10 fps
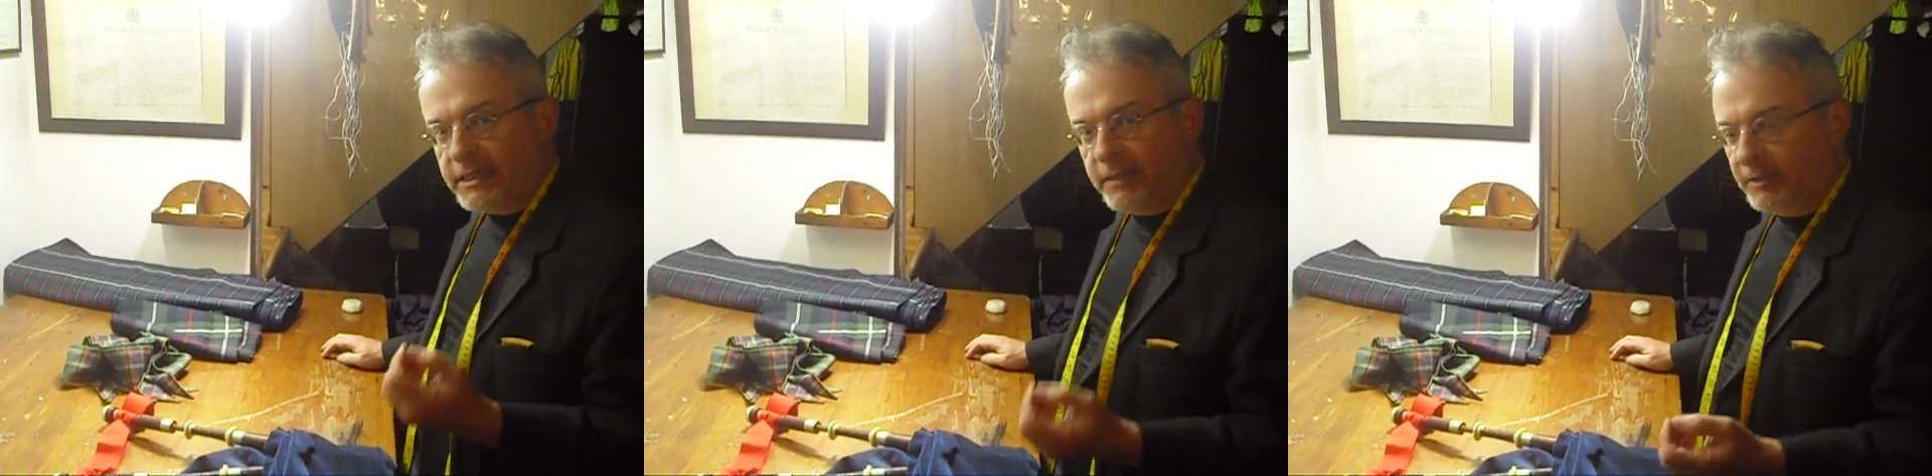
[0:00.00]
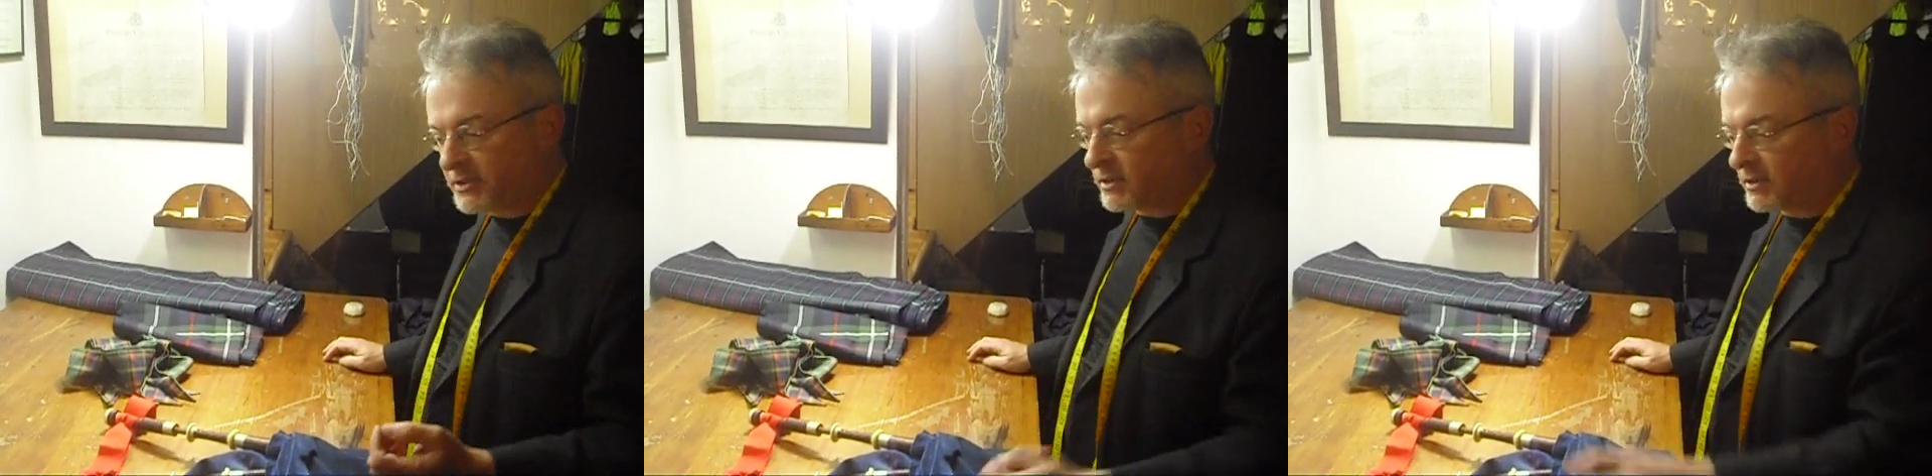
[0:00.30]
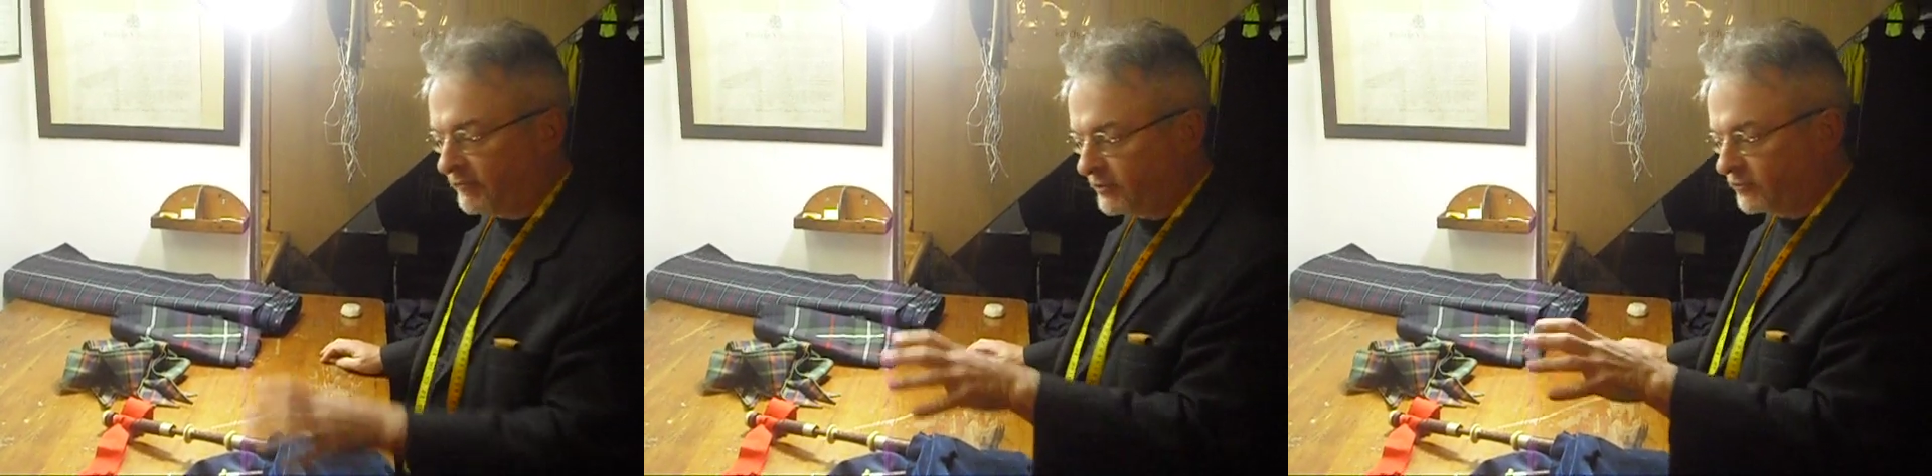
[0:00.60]
images
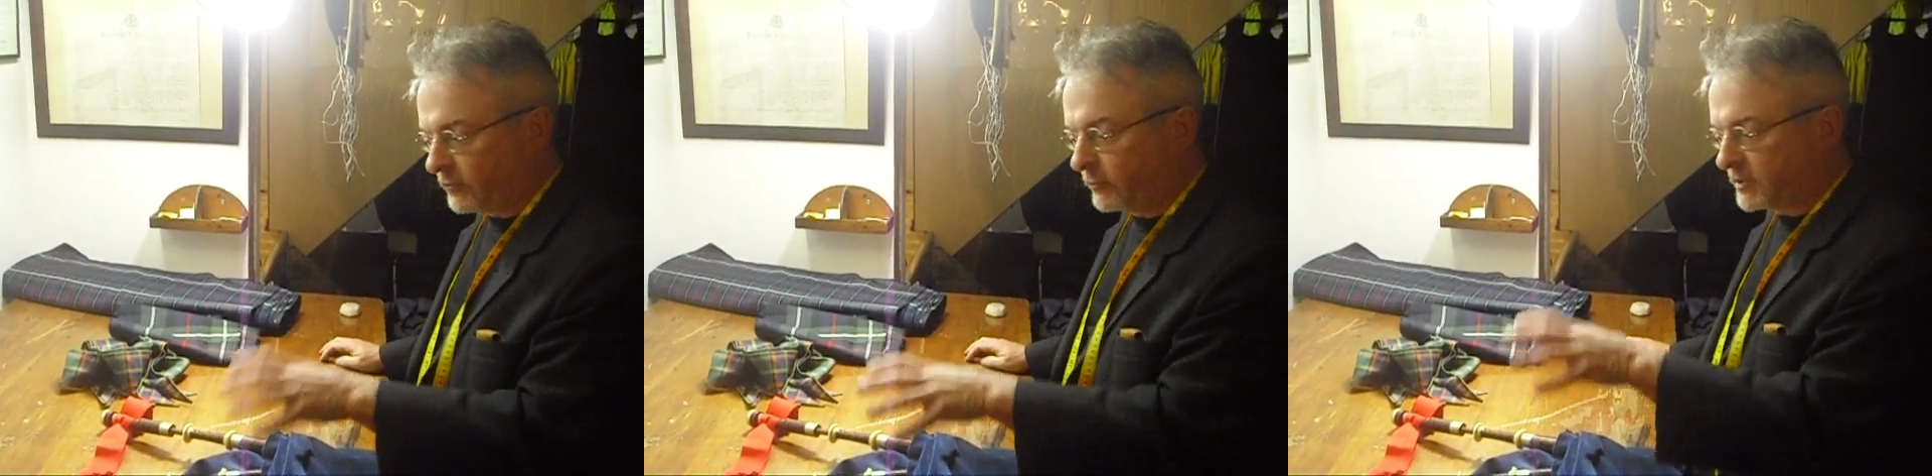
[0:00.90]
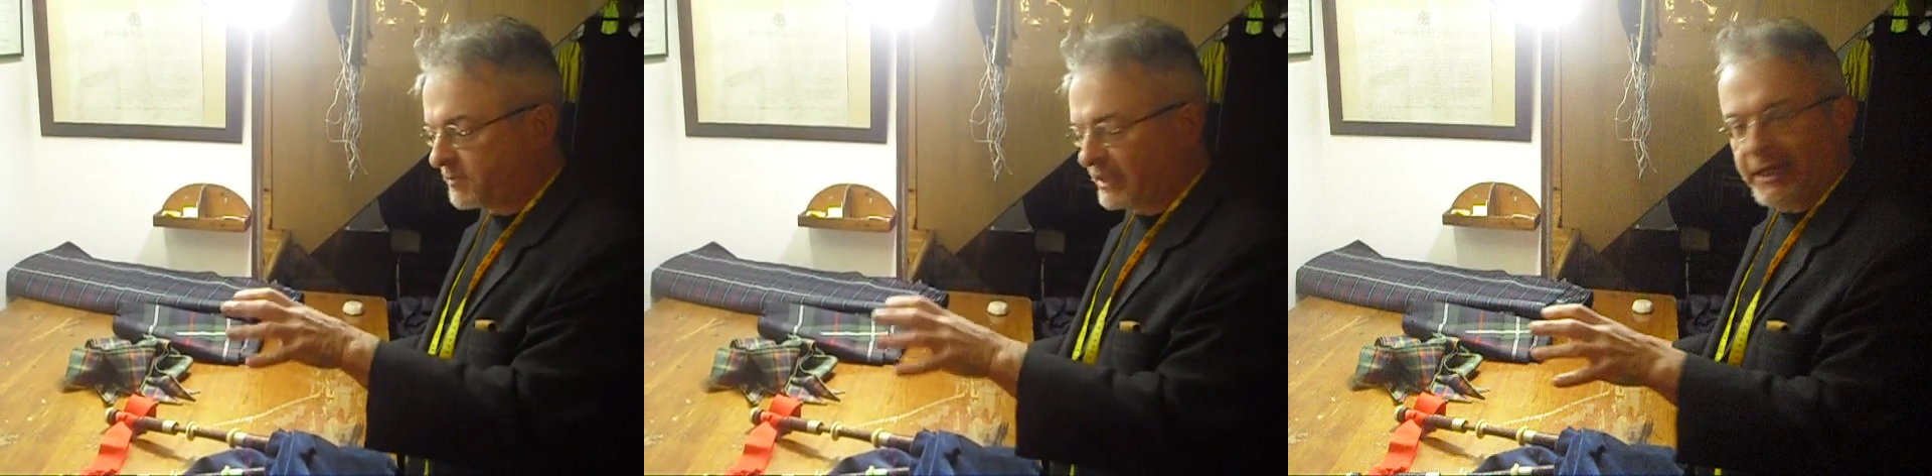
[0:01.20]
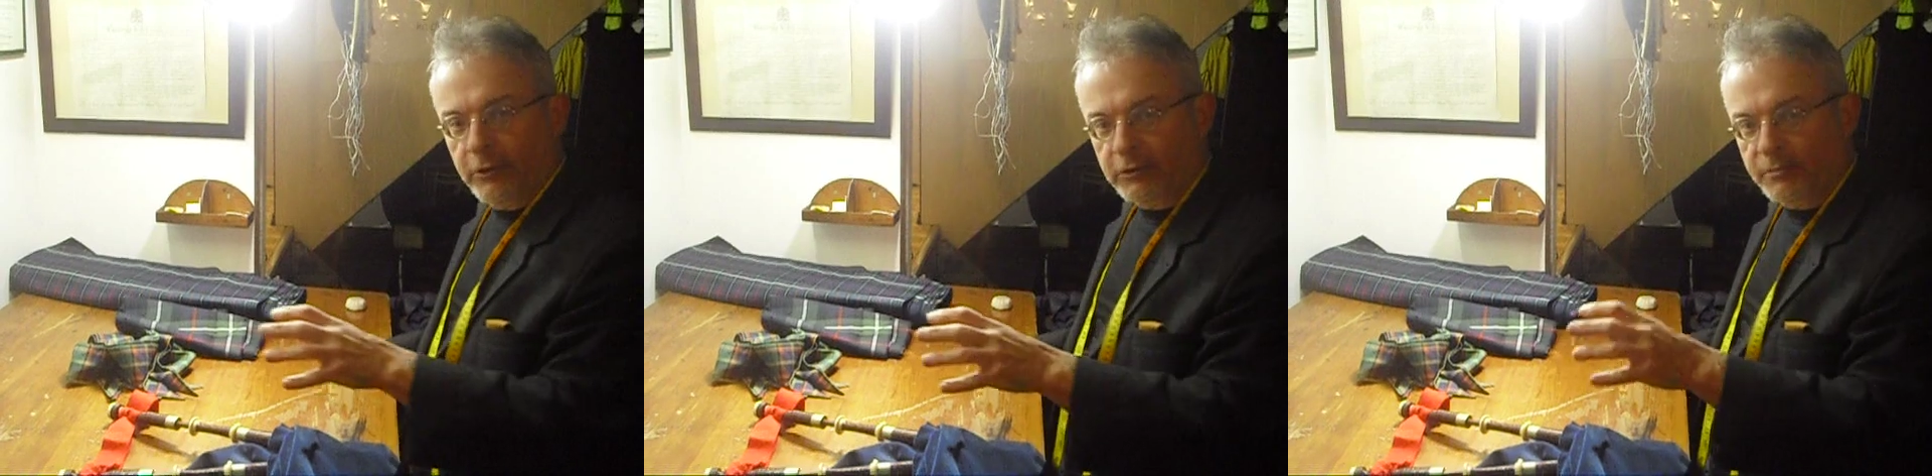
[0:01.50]
of the drones being
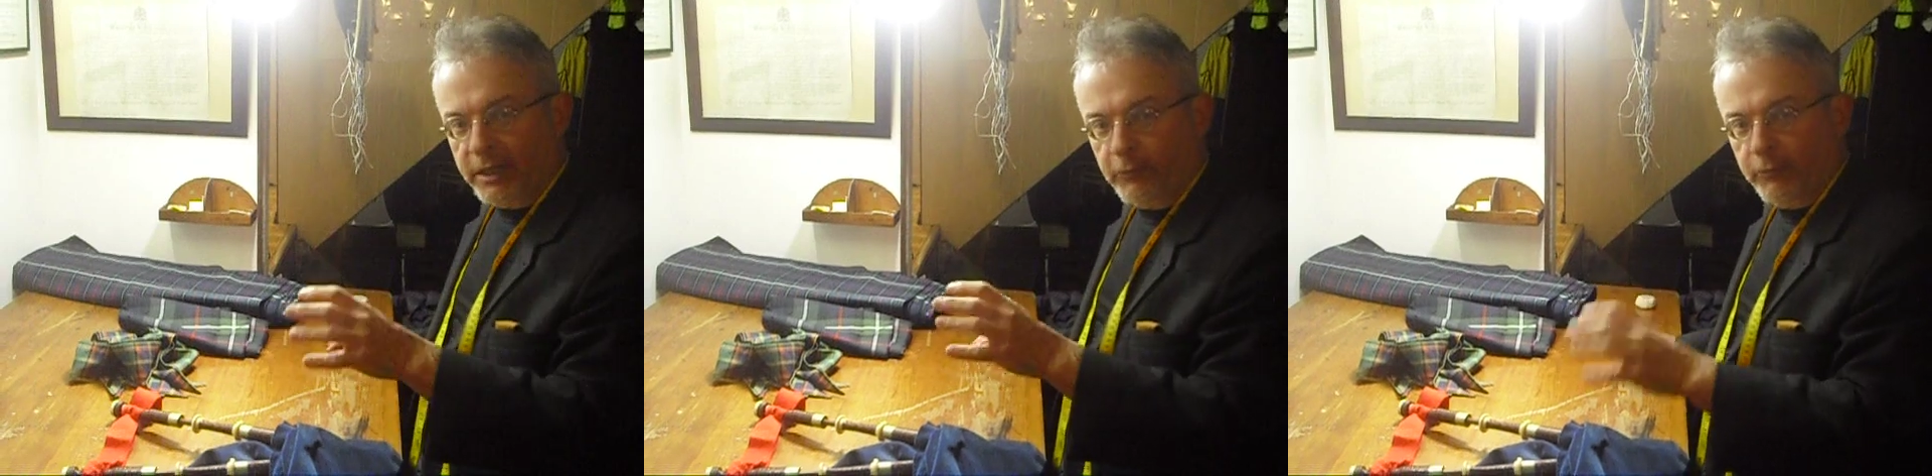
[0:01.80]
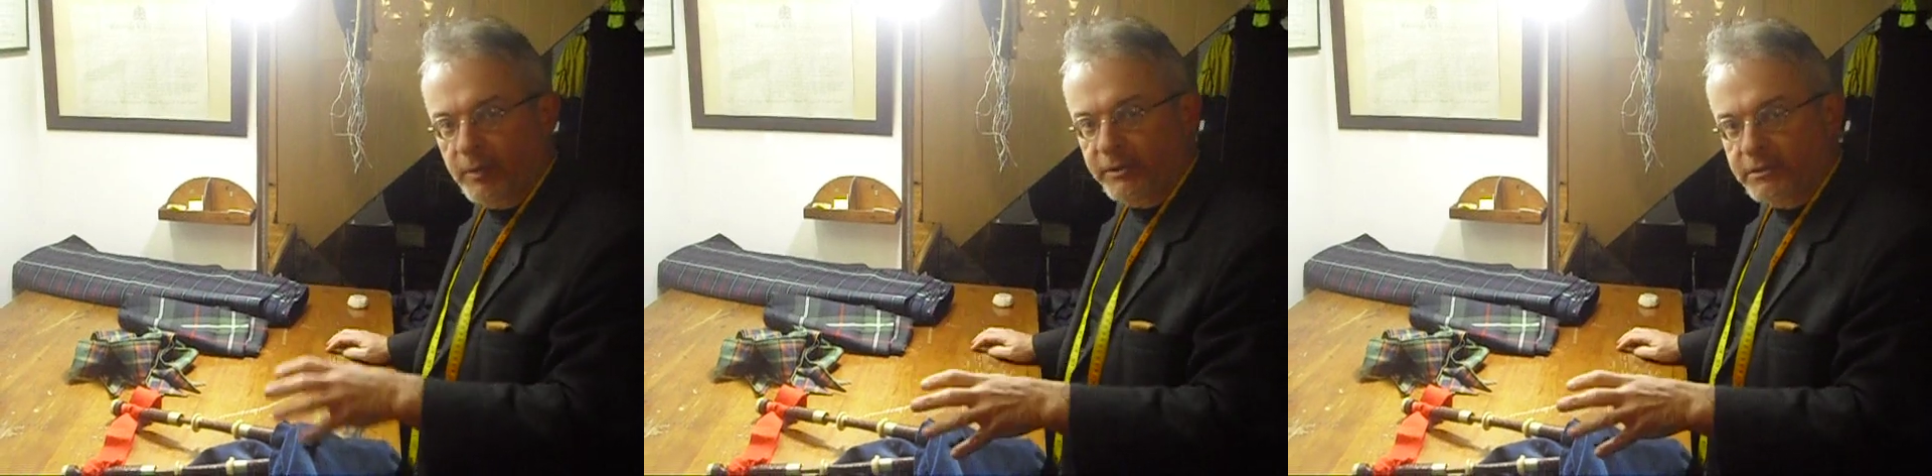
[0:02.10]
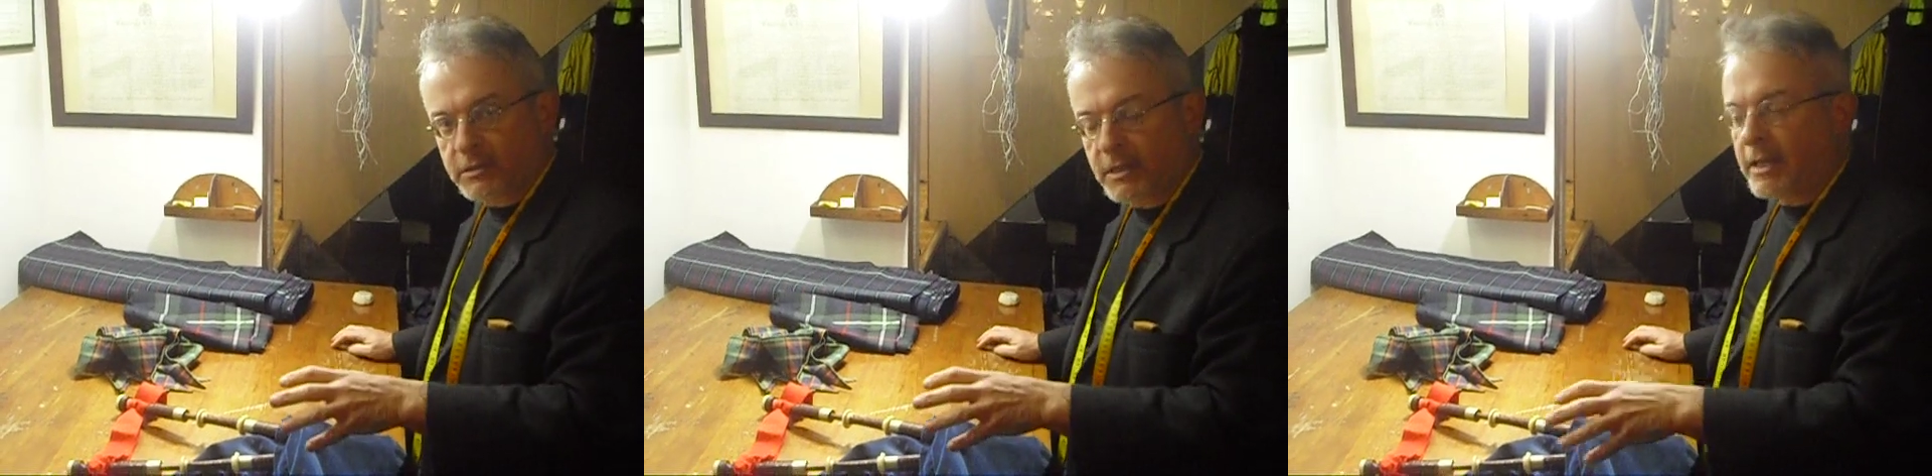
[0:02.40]
held by ribbons,